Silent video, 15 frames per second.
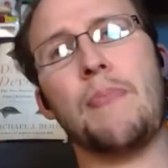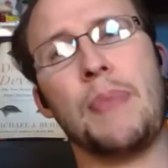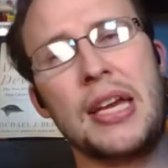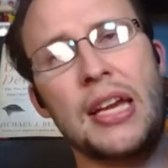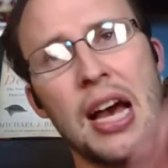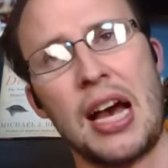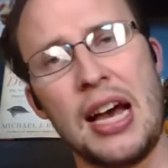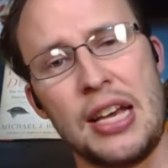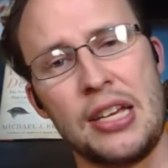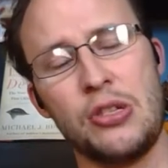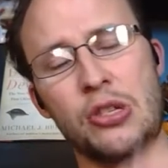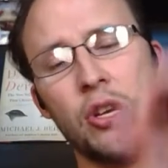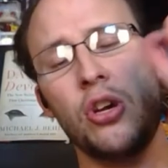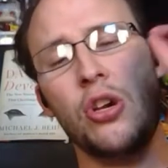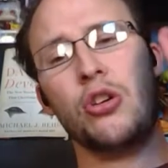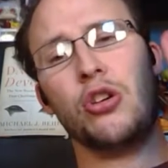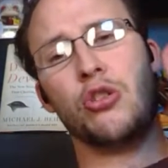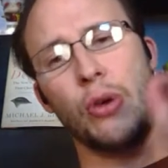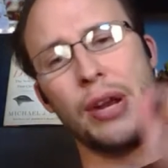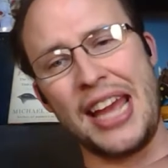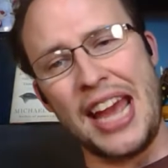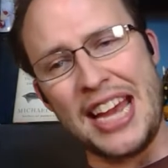because
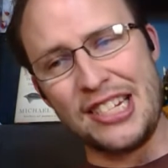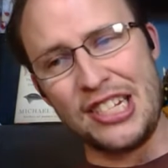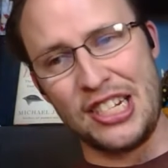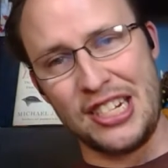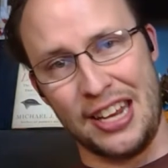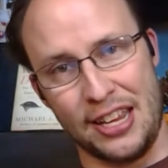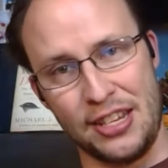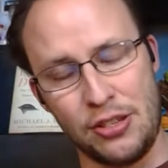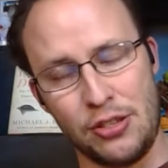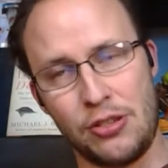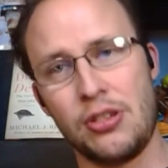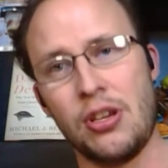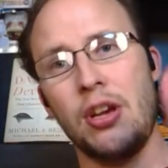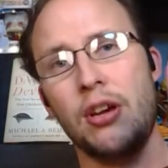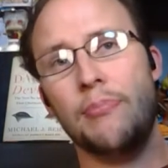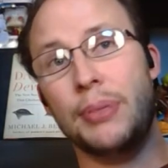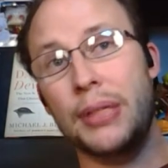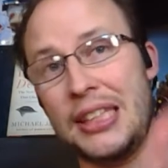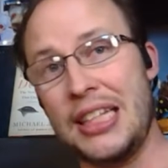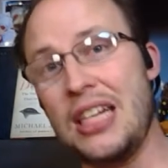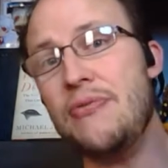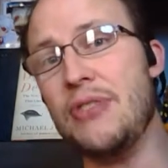creationists
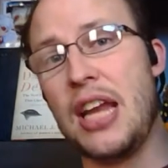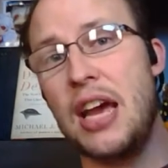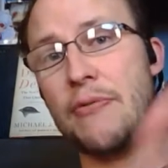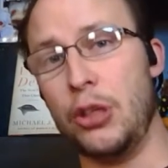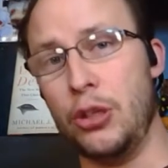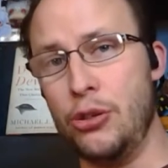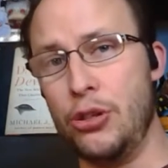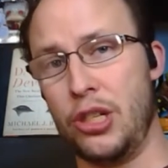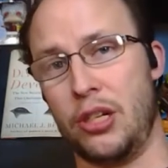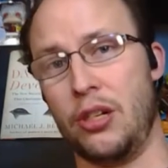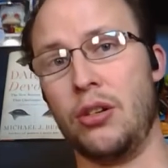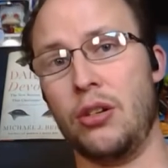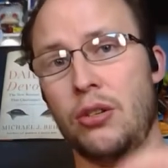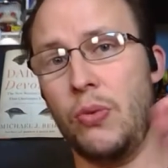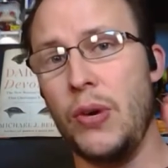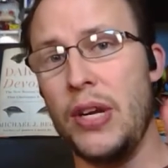believe in evolution. We